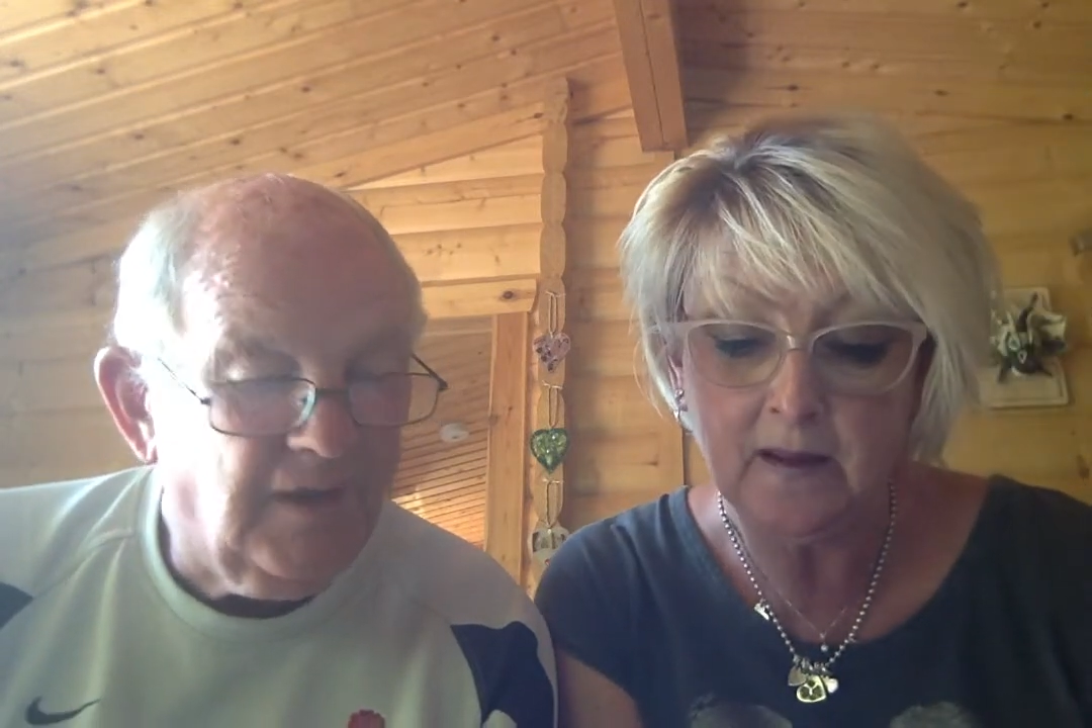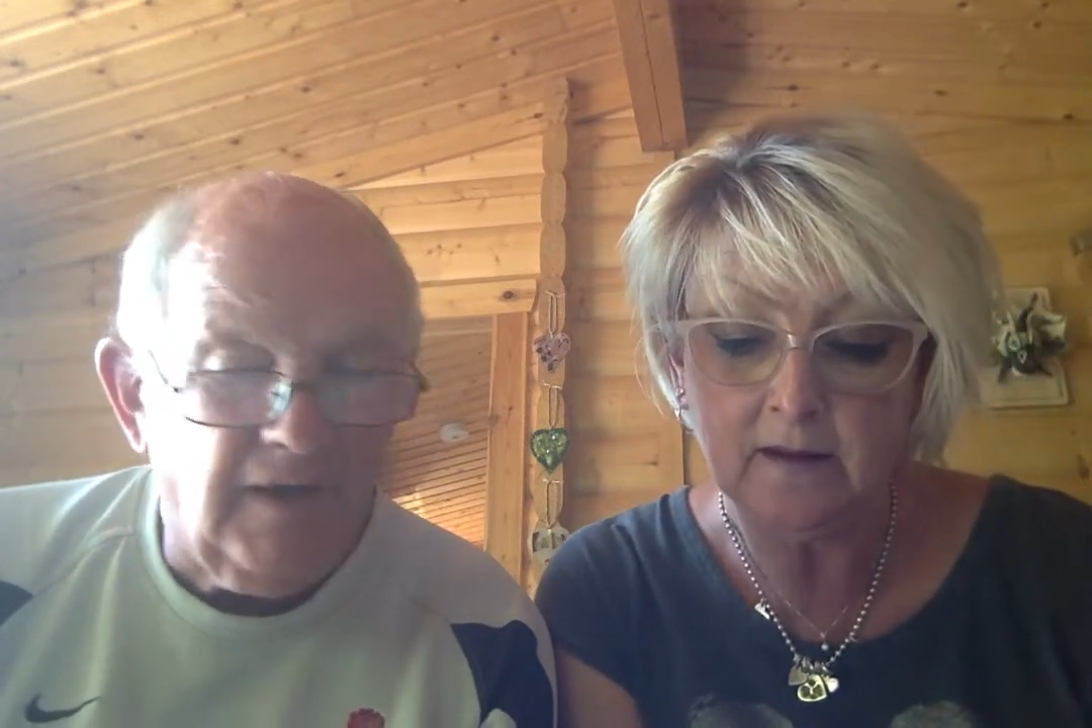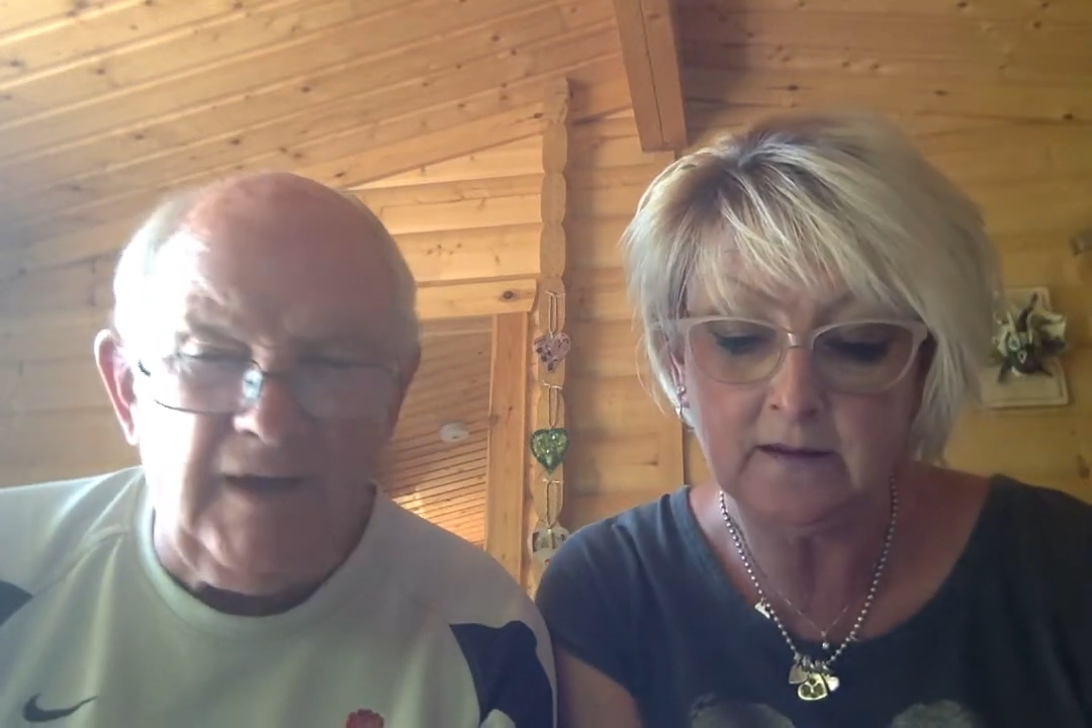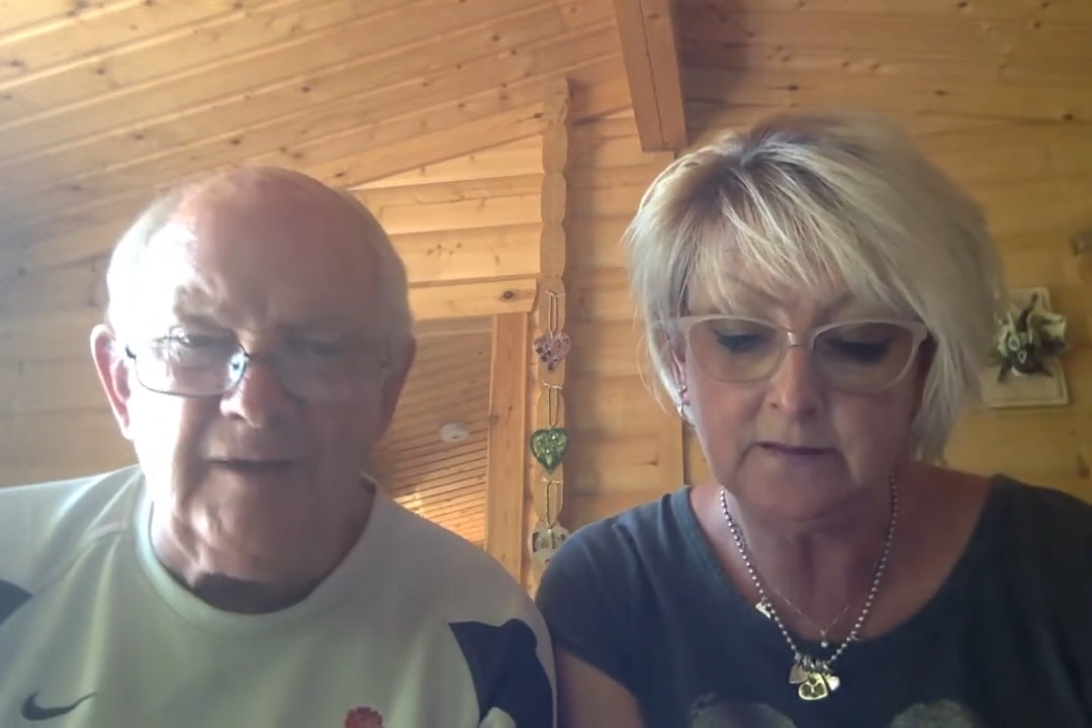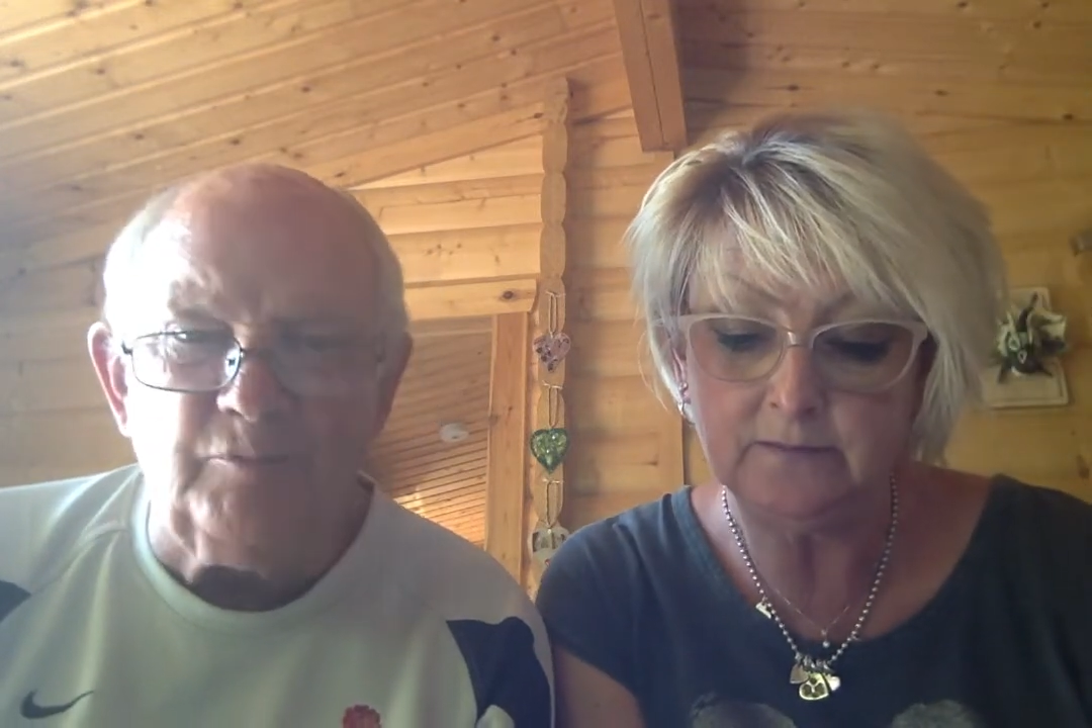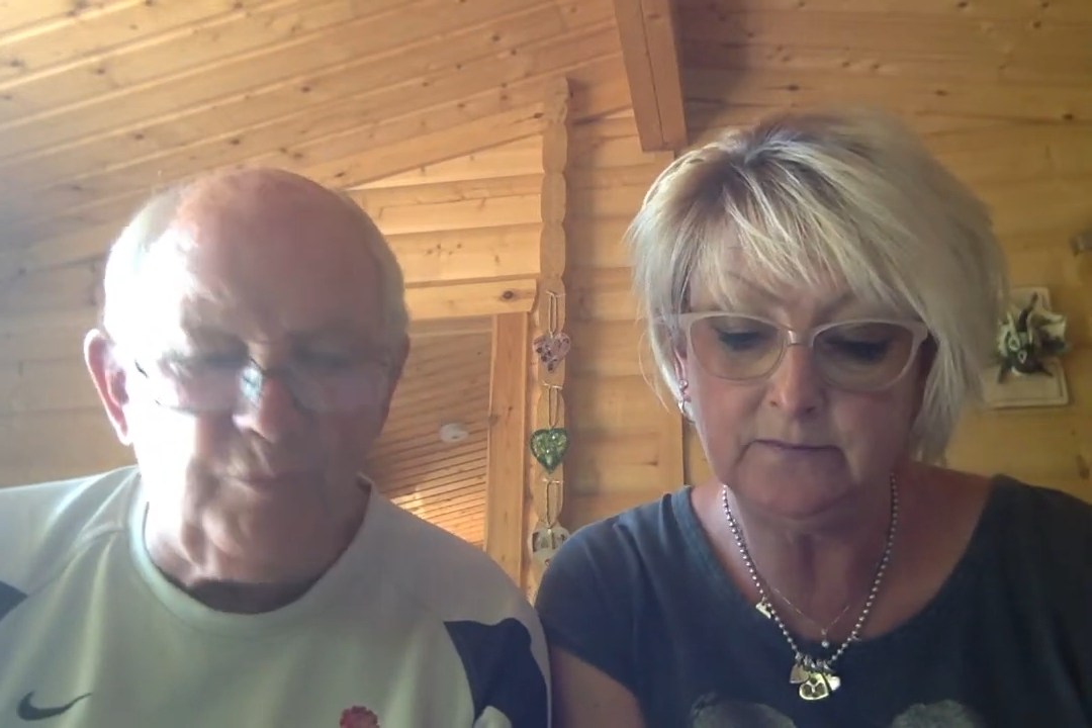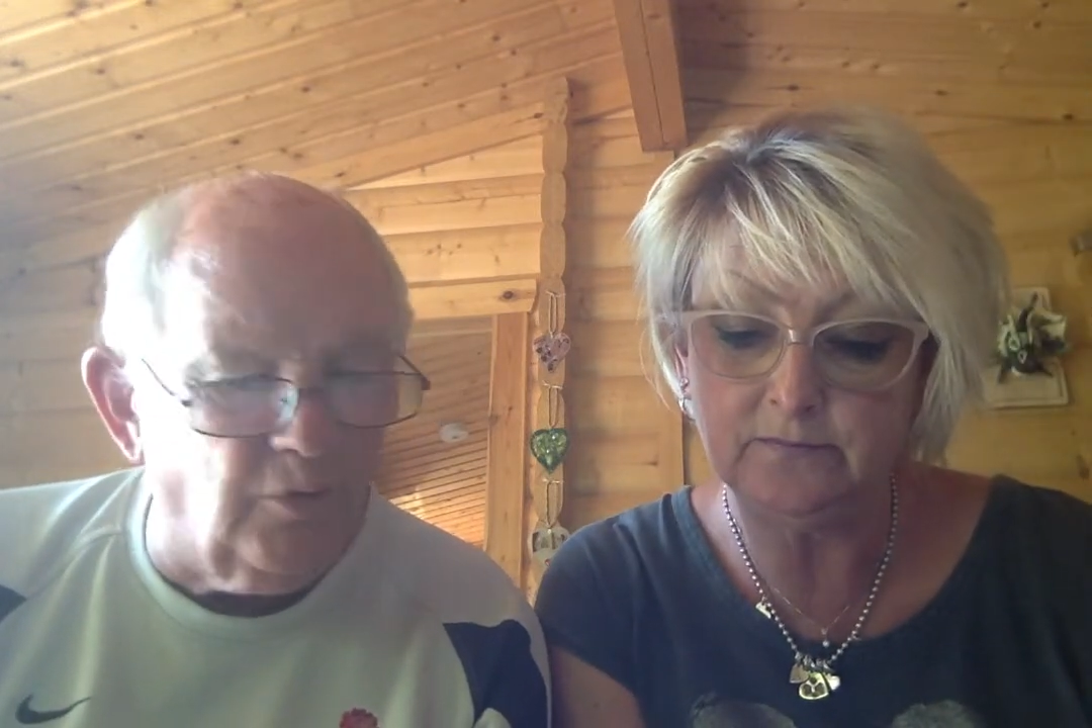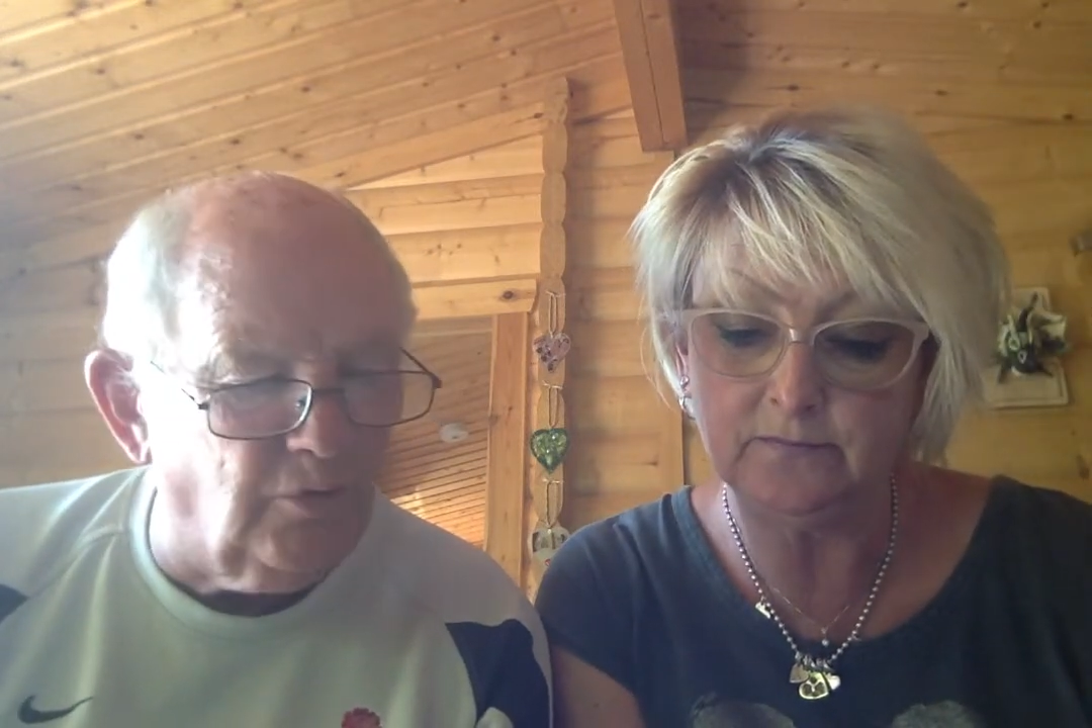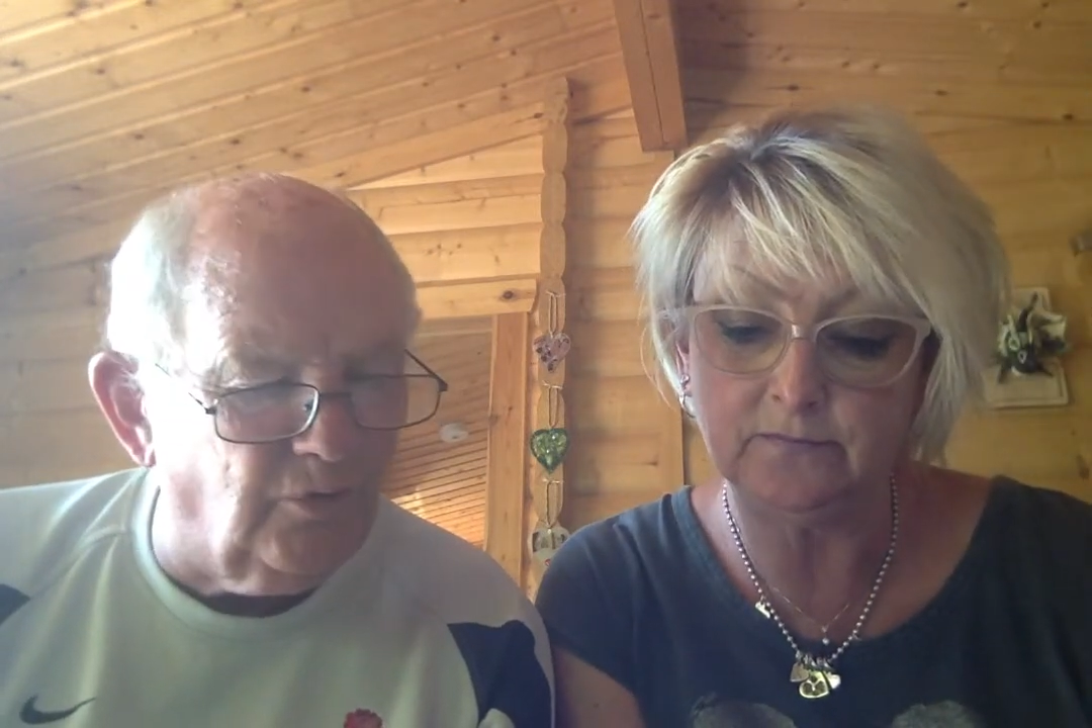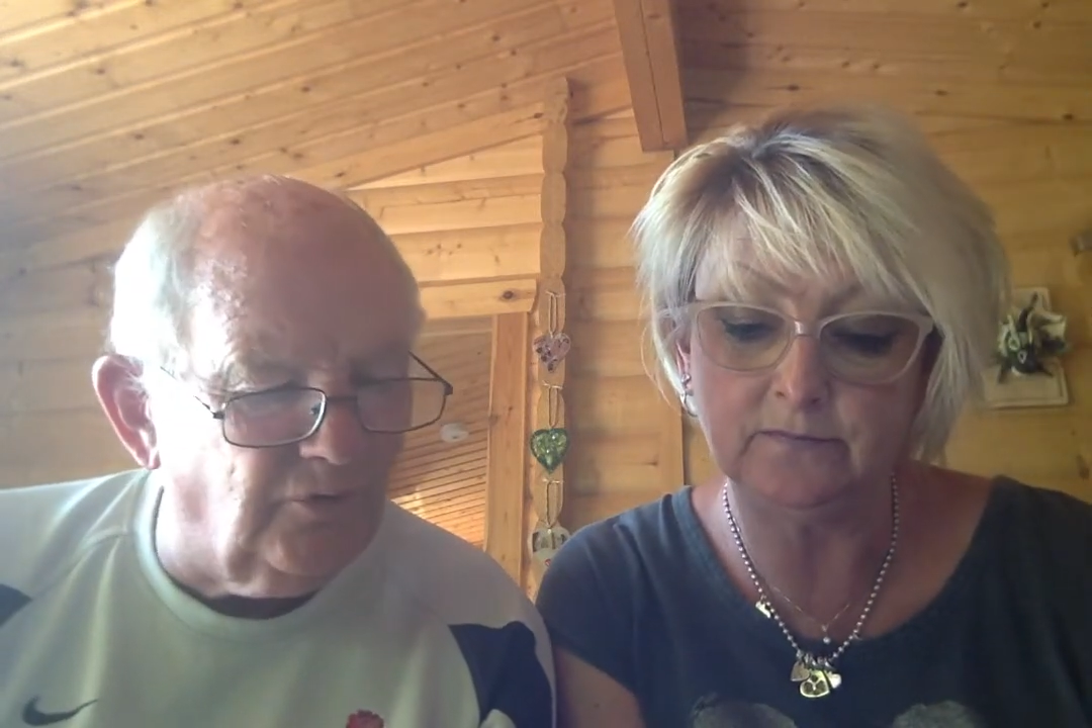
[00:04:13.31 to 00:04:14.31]
I'm
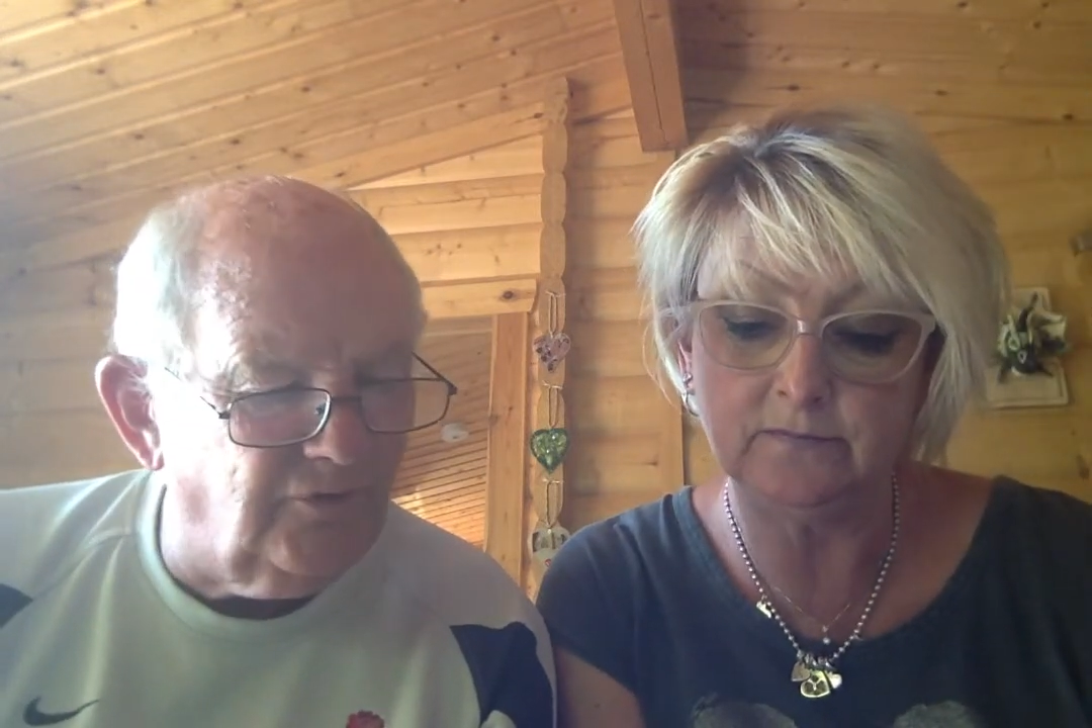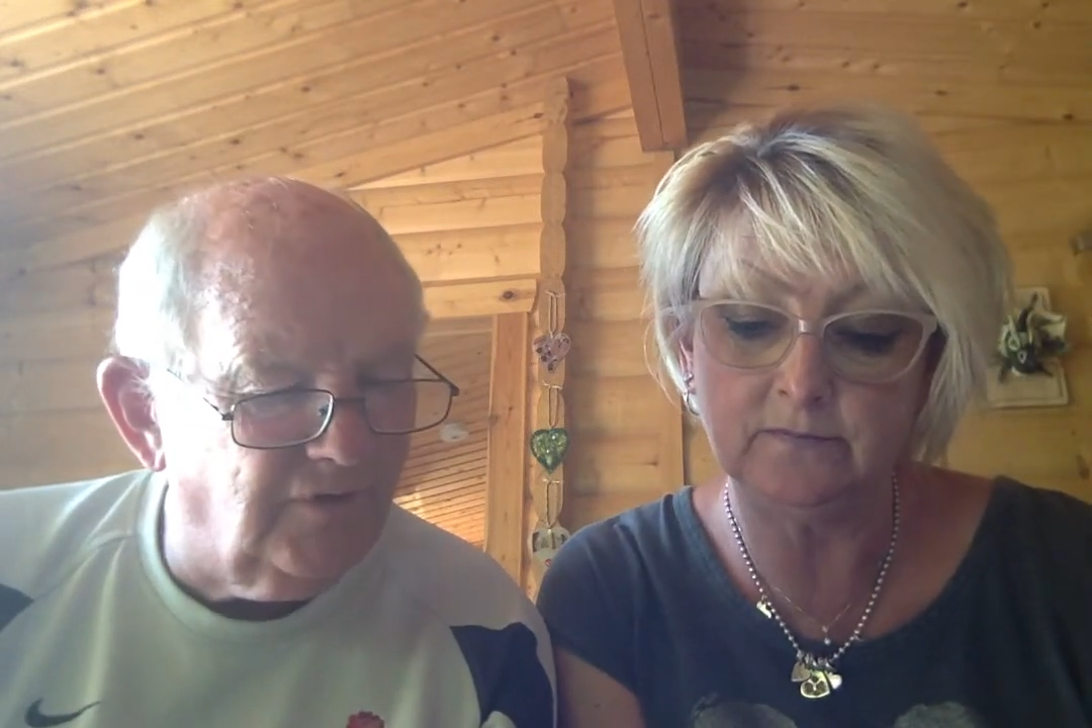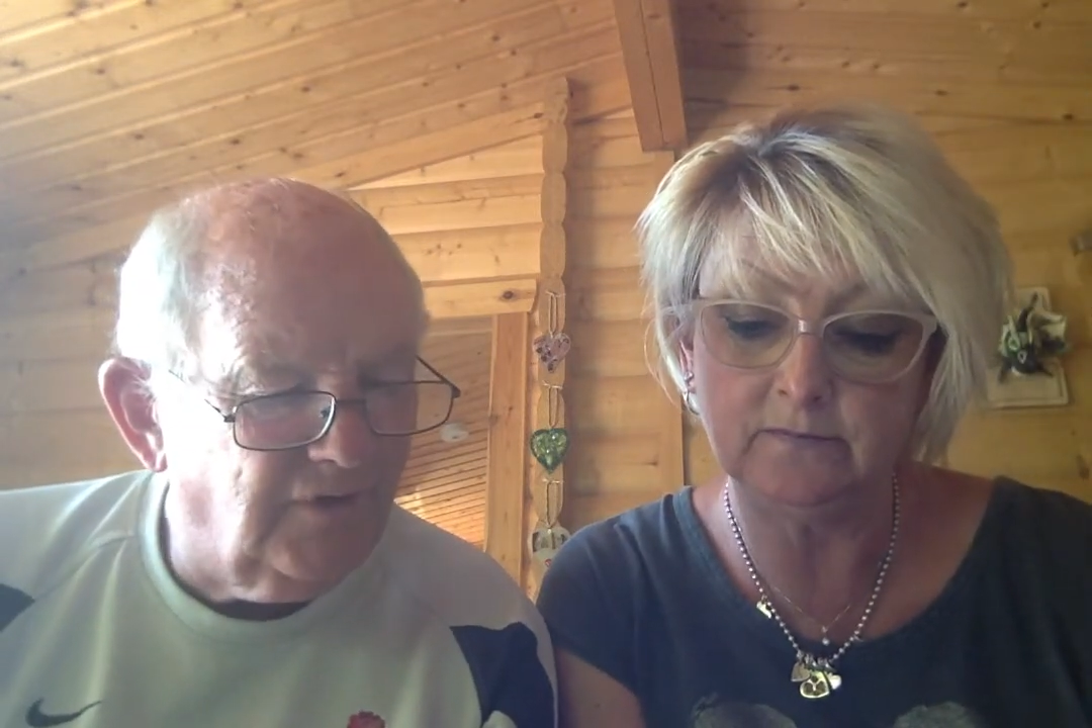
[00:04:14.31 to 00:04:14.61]
bored.